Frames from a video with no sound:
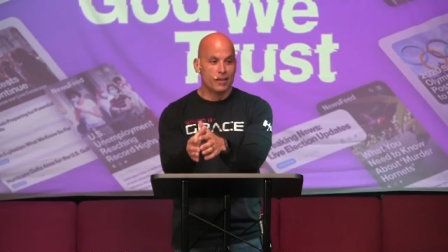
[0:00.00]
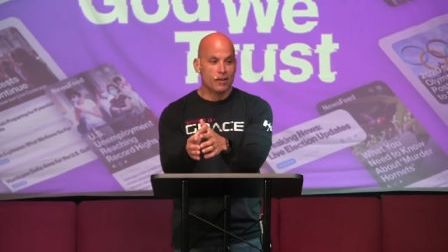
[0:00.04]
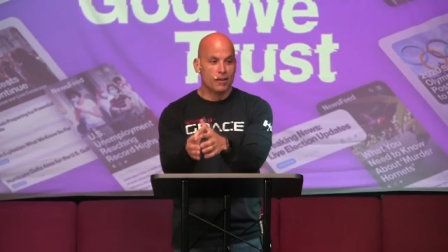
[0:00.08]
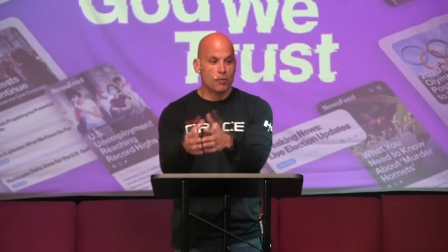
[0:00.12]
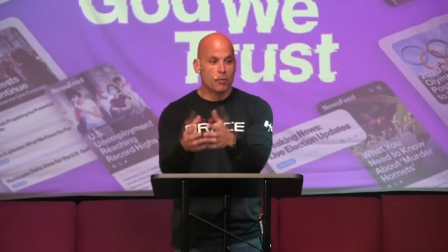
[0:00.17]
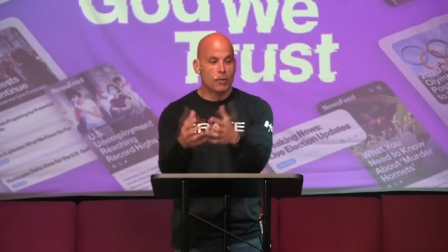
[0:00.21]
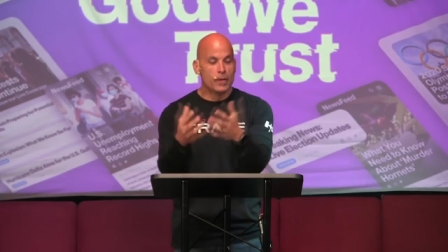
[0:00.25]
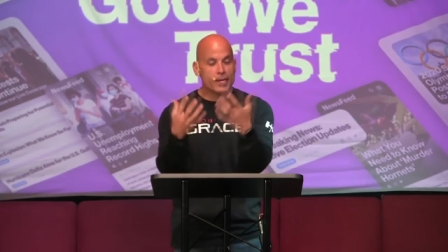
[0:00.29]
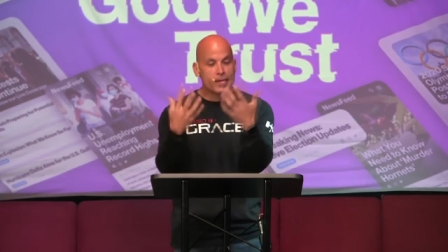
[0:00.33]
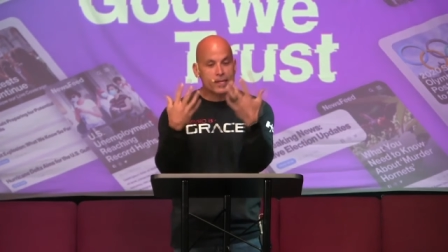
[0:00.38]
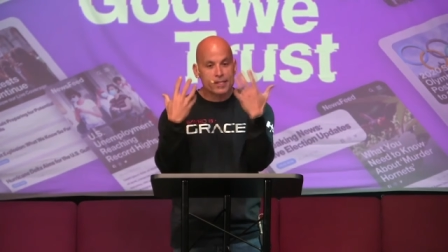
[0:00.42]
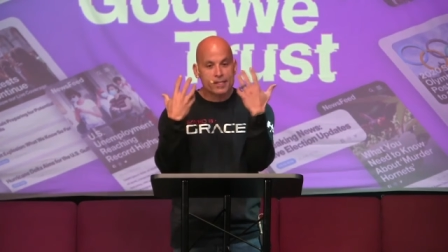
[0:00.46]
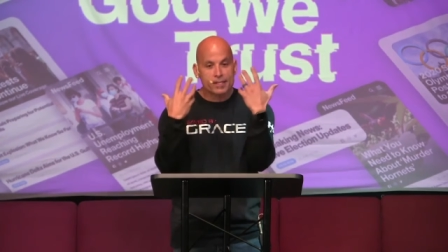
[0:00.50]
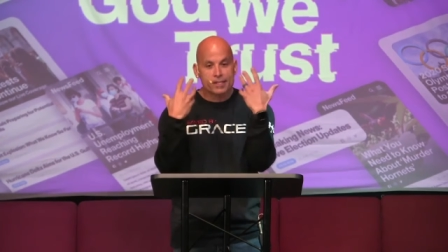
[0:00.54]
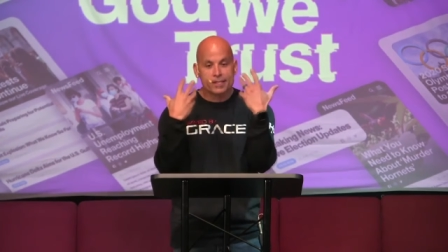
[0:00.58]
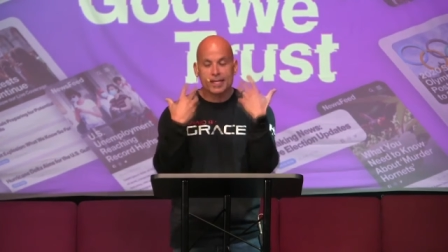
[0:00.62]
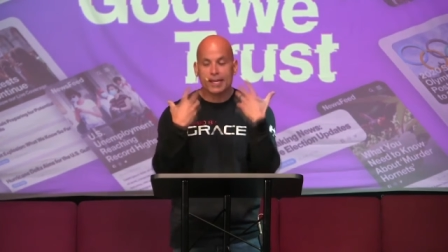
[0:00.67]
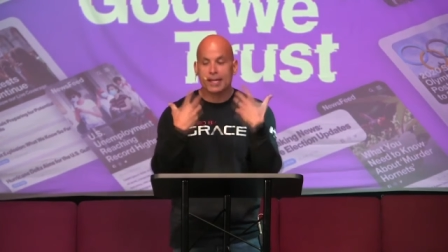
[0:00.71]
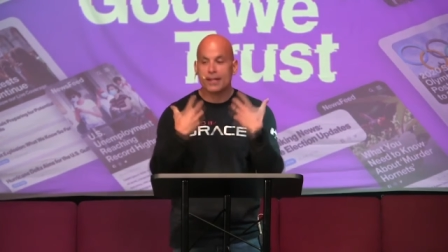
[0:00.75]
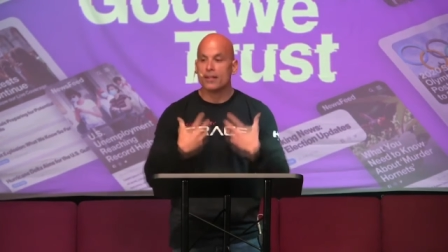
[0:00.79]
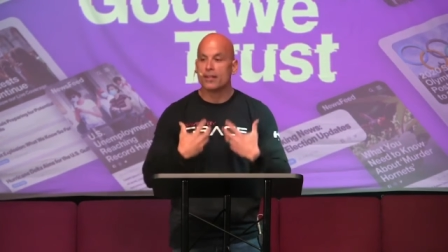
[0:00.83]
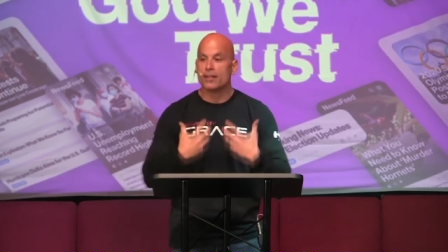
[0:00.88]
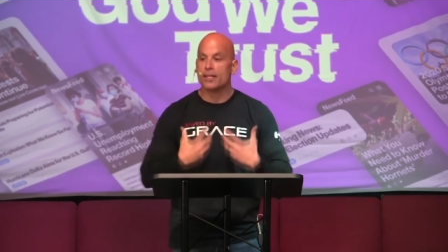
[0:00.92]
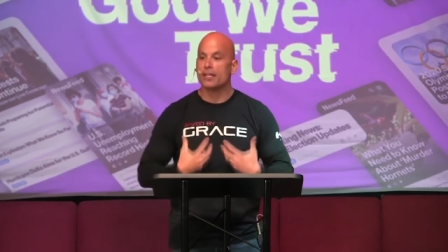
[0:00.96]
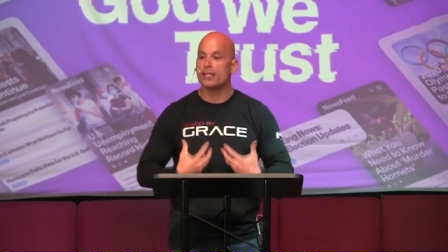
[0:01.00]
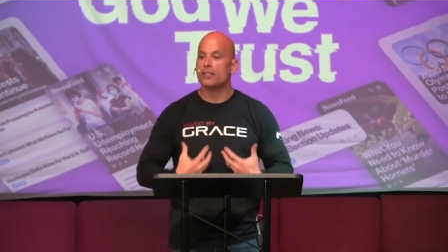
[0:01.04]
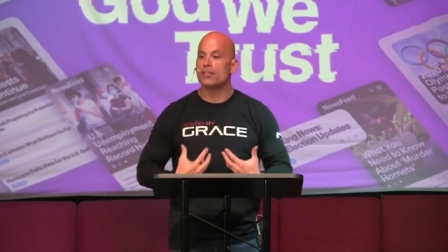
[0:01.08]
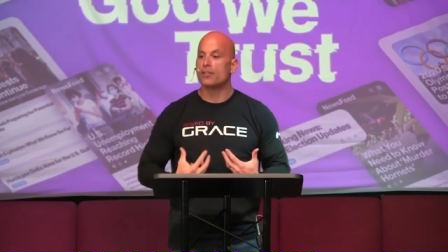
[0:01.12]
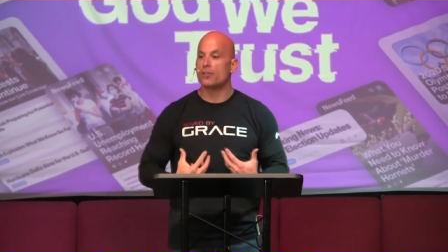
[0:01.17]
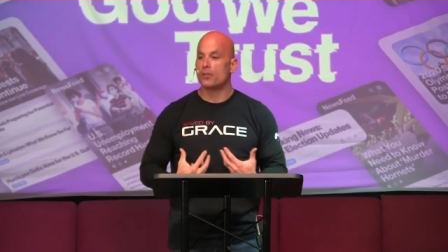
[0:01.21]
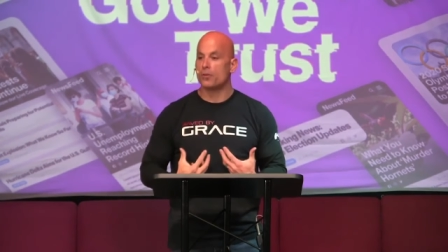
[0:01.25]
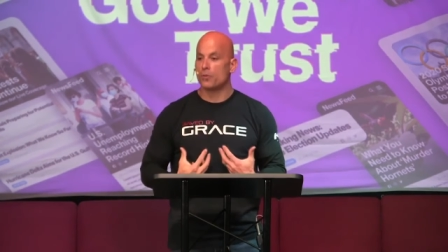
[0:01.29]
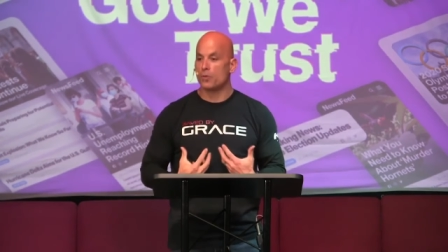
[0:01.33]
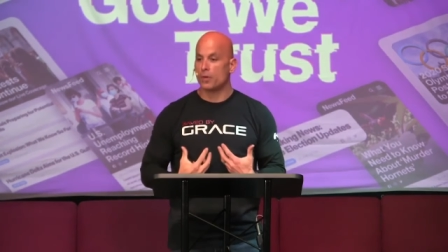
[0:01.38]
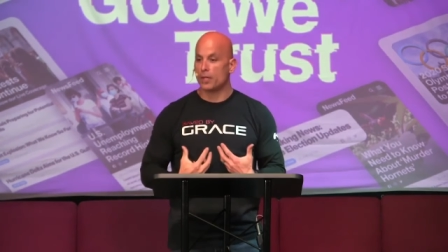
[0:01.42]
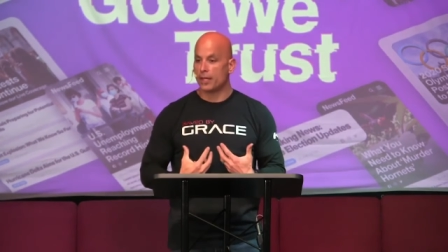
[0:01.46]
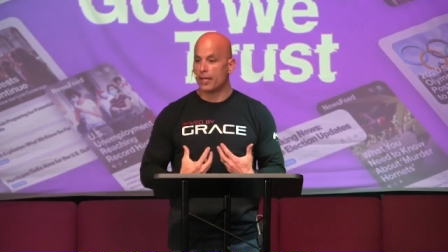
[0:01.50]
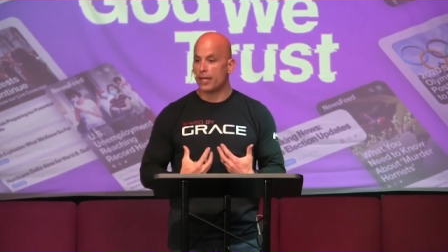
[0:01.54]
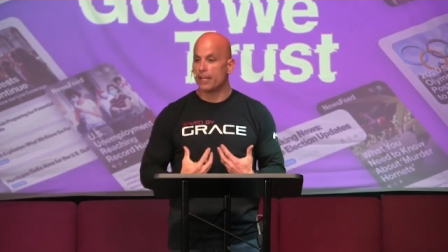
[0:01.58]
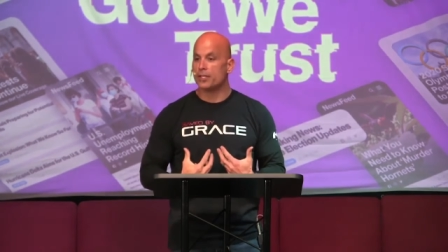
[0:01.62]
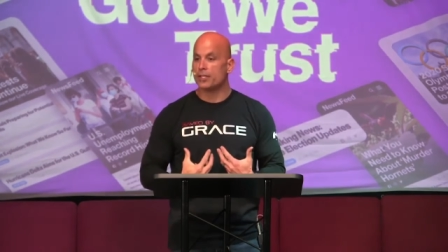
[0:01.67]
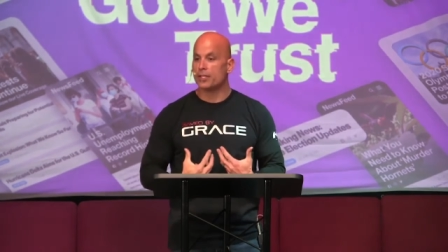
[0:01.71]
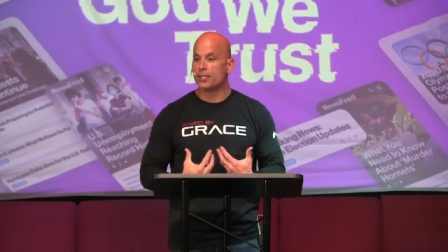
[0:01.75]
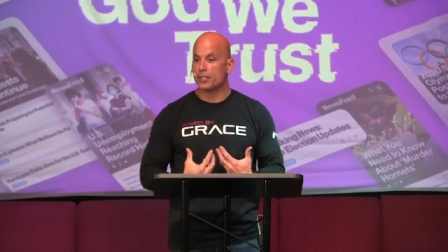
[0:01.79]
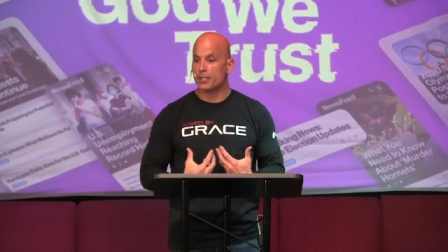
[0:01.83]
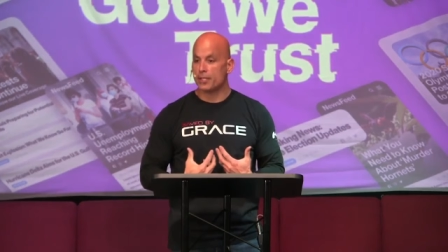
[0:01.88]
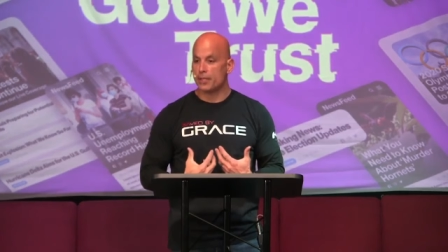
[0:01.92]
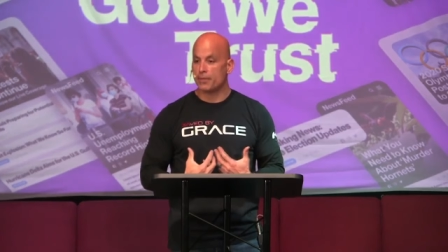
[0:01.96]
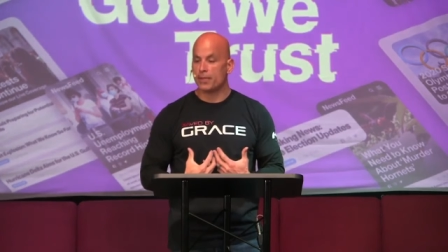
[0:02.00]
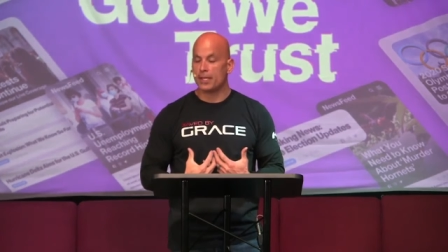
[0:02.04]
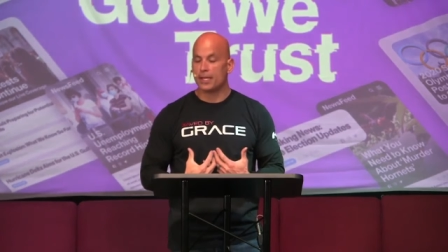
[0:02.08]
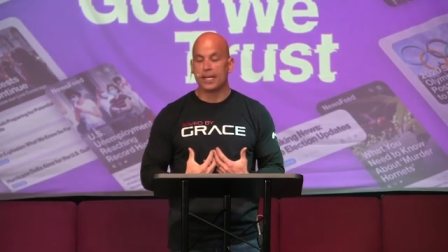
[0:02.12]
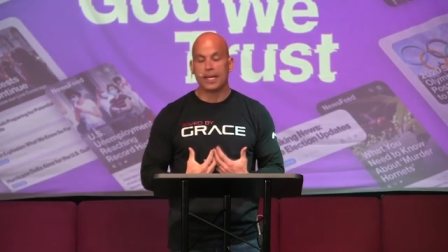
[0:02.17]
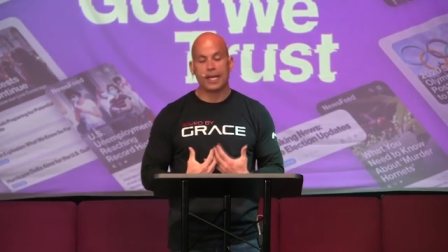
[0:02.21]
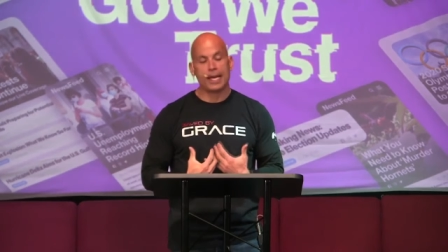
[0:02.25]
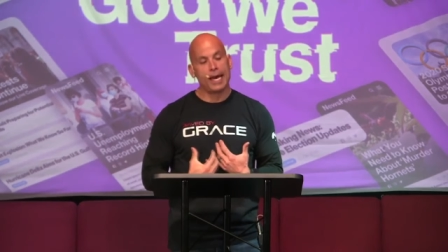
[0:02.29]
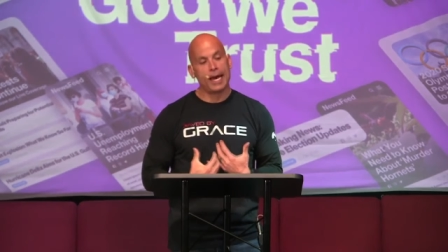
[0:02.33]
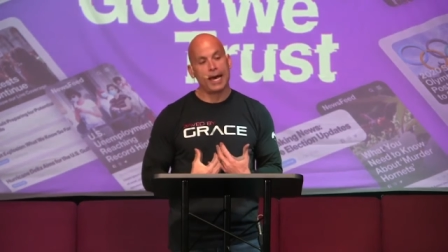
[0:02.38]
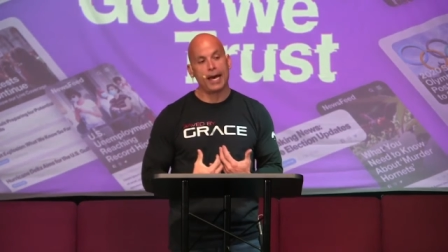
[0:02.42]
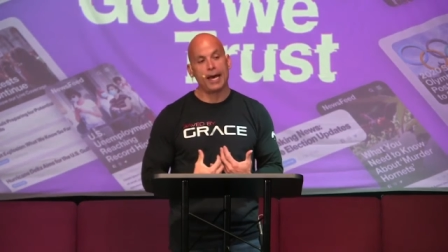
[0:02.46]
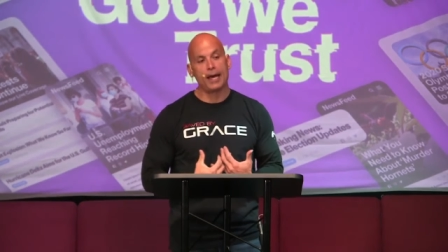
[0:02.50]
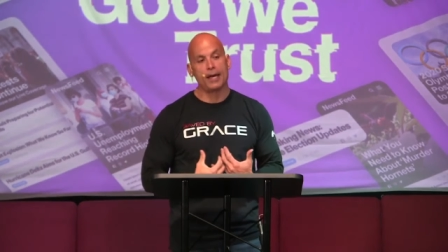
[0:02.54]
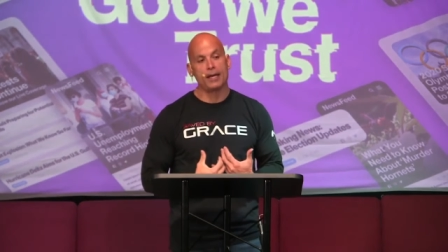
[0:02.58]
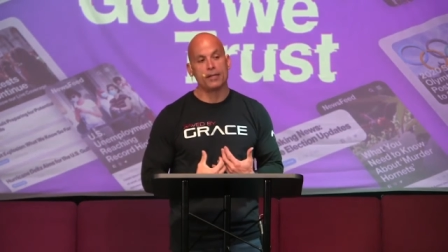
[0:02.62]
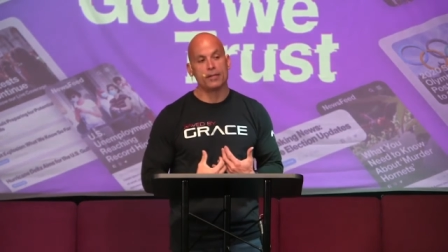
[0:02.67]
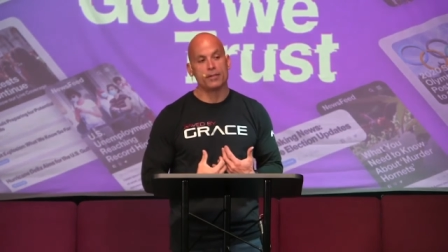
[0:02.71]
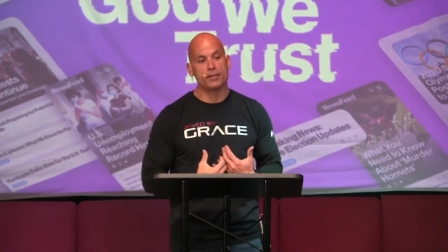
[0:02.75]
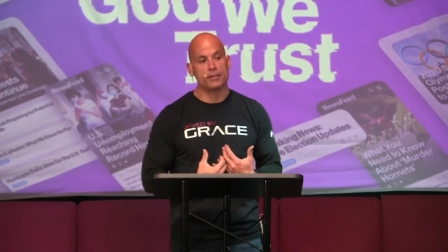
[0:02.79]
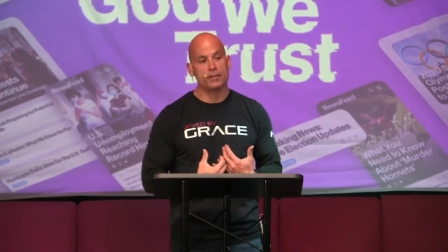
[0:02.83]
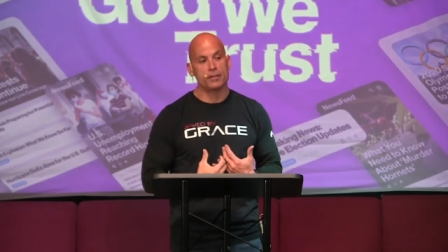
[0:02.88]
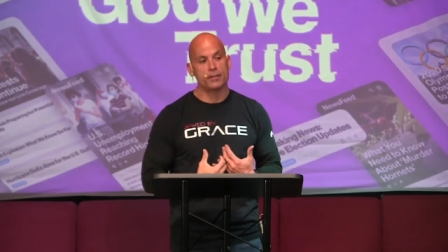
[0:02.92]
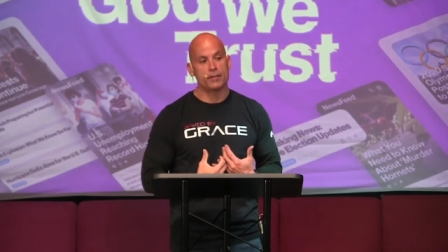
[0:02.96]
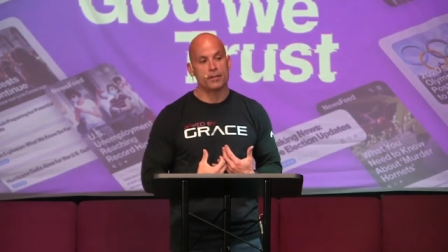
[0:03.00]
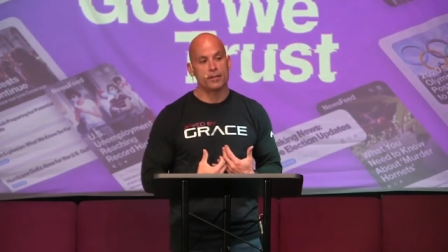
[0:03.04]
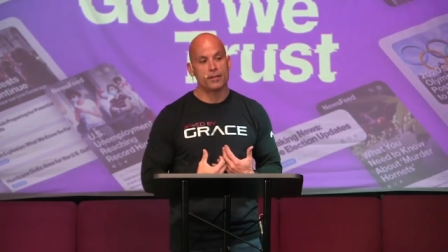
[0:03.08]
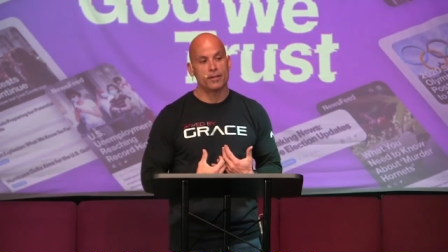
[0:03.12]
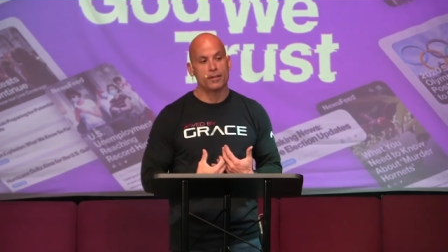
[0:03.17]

we could settle into the relationship that he has.